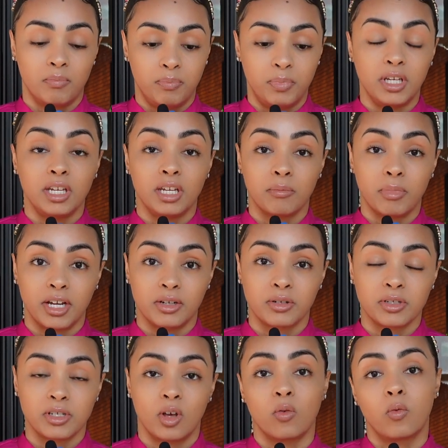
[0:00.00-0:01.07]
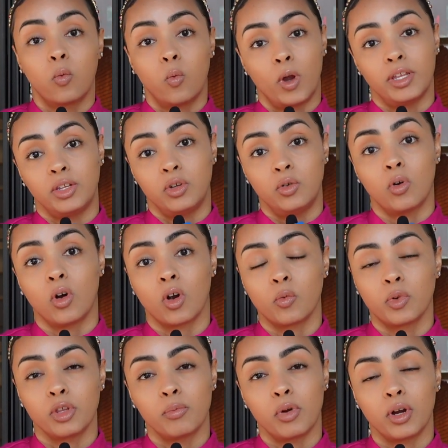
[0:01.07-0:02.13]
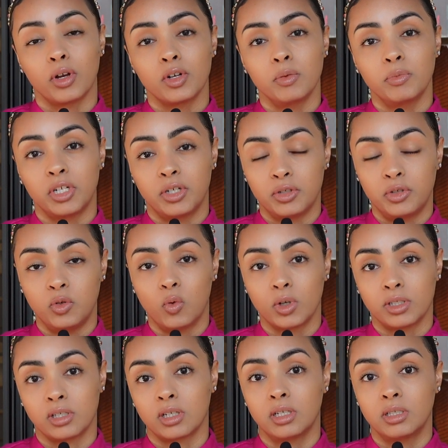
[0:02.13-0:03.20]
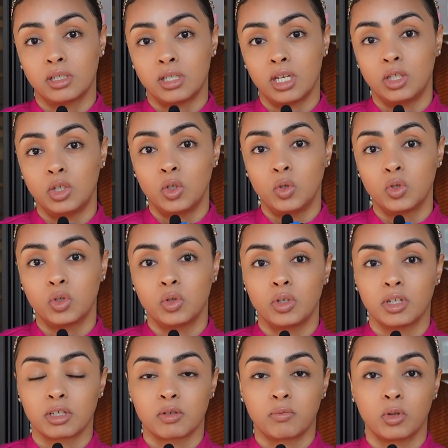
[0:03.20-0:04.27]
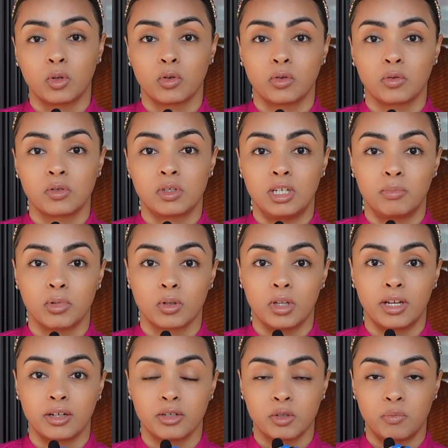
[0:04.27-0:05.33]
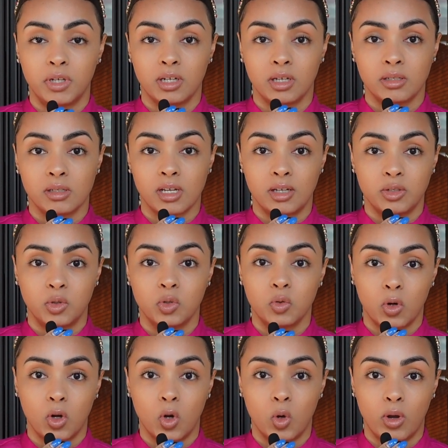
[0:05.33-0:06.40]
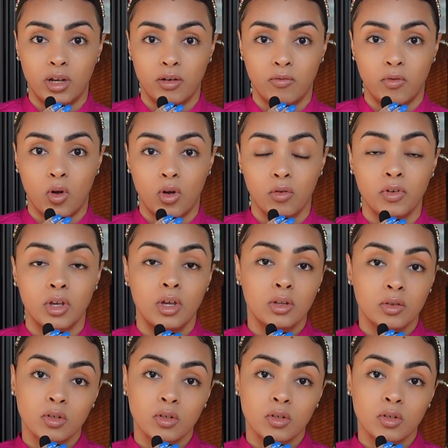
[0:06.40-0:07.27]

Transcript: being by yourself when you are with a partner, because you want to continue to explore those deeper layers, because as you grow and evolve,